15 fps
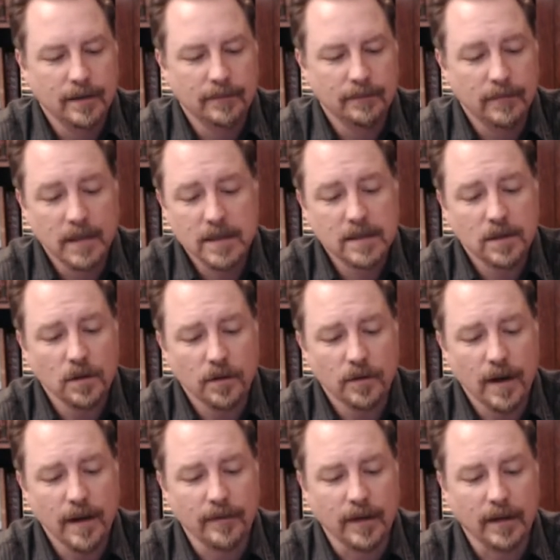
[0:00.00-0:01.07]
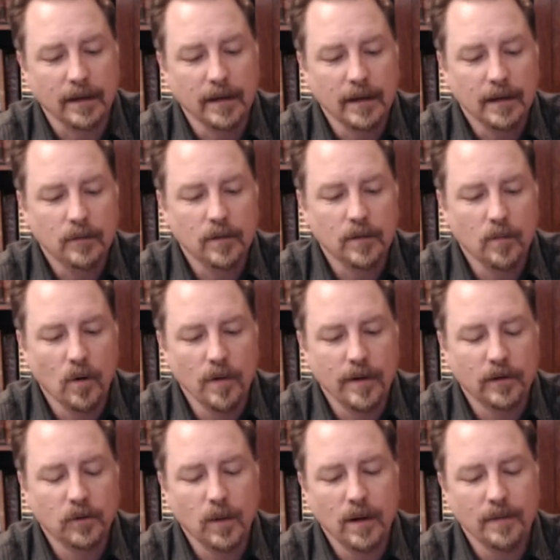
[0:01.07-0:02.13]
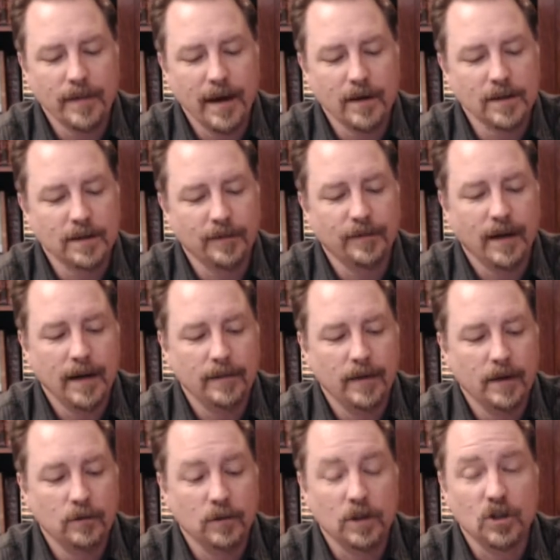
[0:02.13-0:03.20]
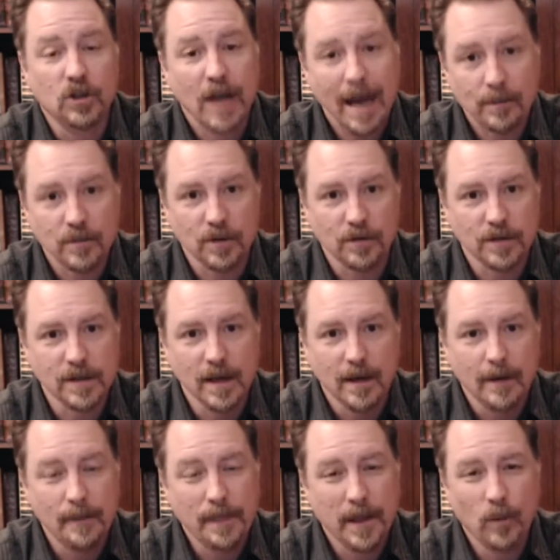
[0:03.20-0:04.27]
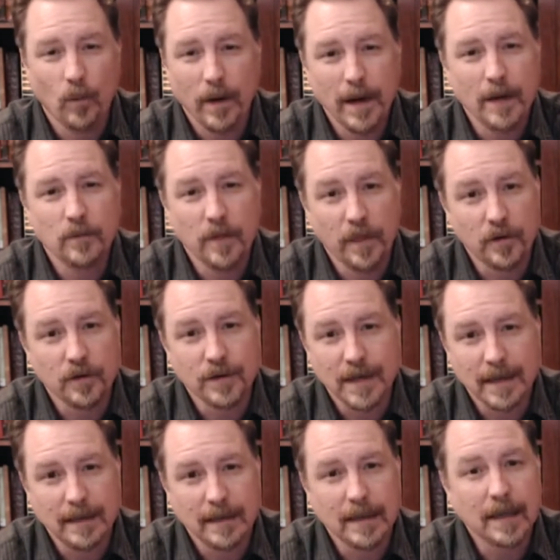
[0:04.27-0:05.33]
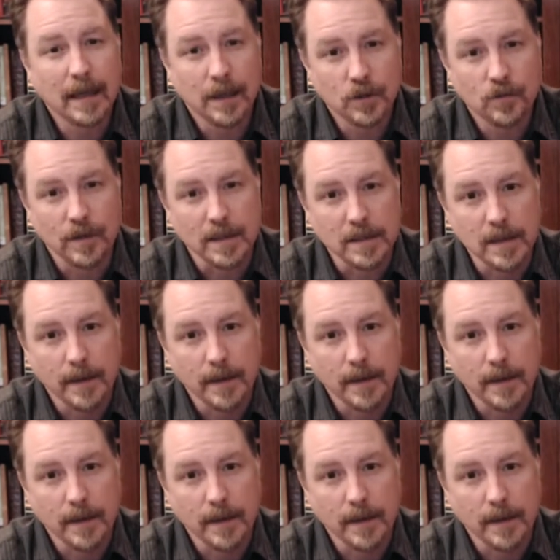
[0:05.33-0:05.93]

is still thriving, with more than 12,500 chapters in 113 countries.